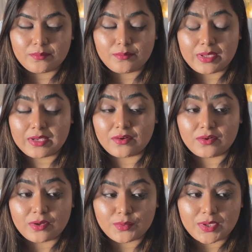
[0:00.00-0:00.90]
being
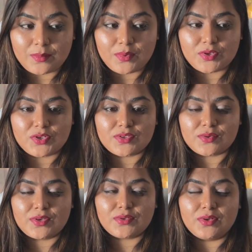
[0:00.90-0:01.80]
around them. You are just
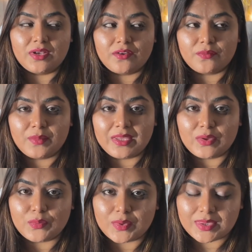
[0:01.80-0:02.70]
going to love
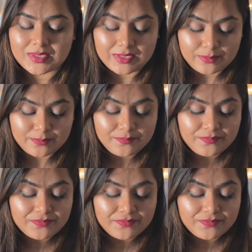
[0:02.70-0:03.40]
being with them.